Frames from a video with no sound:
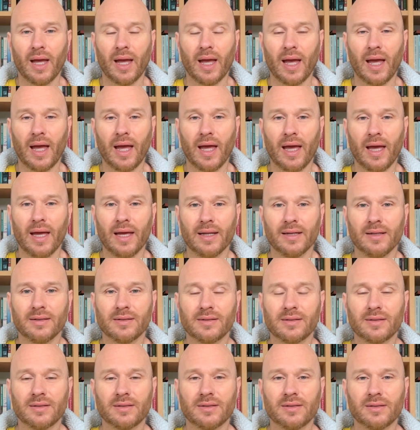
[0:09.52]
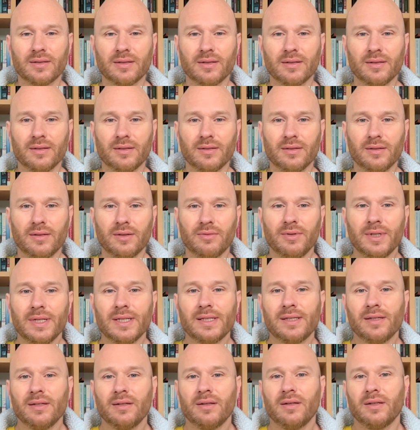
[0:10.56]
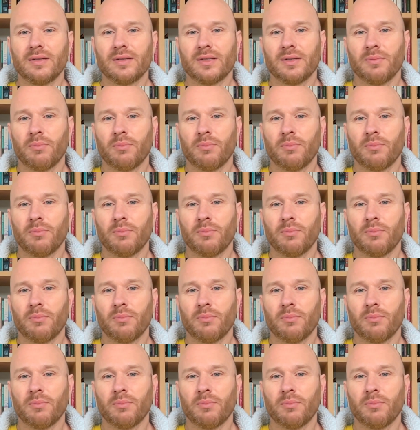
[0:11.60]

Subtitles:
And the reason it's